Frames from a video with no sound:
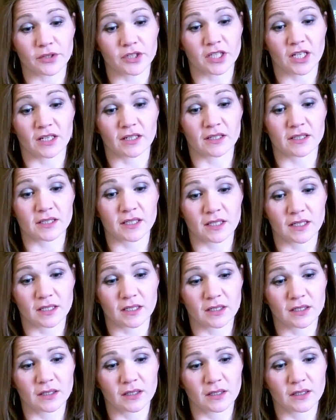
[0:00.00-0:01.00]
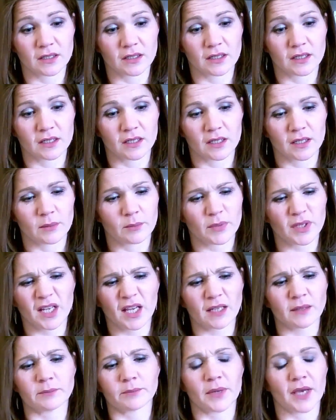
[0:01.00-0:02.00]
China Sea, but he
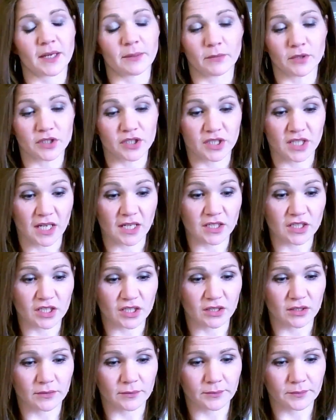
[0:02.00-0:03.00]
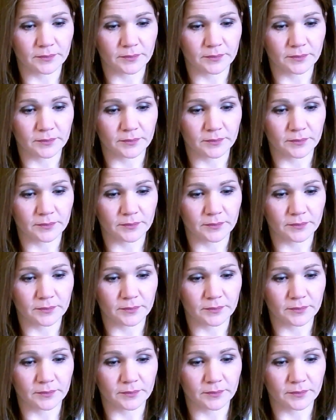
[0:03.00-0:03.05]
hadn't paid much attention.